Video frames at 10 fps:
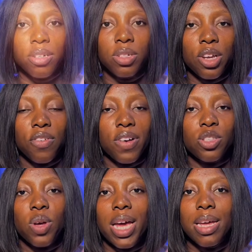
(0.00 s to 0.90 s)
to head over
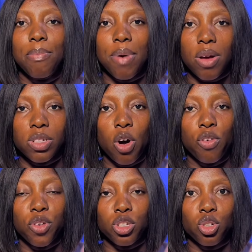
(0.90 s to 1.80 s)
to any browser
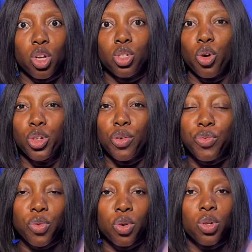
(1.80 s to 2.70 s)
of your choice on your
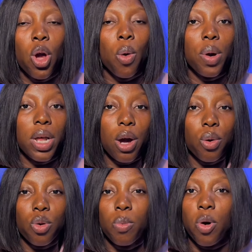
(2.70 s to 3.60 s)
phone, whether
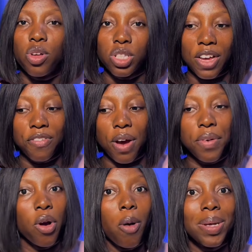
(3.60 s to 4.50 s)
Chrome or
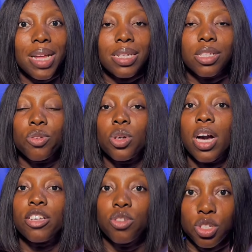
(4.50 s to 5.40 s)
Safari, or better still, you
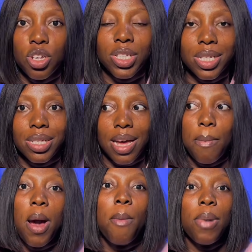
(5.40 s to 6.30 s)
can use your system,
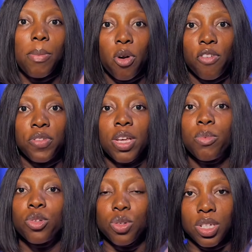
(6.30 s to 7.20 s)
but I'm
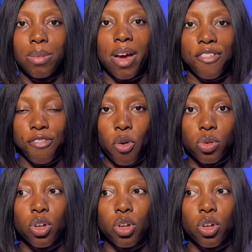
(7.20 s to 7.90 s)
comfortable using my phone.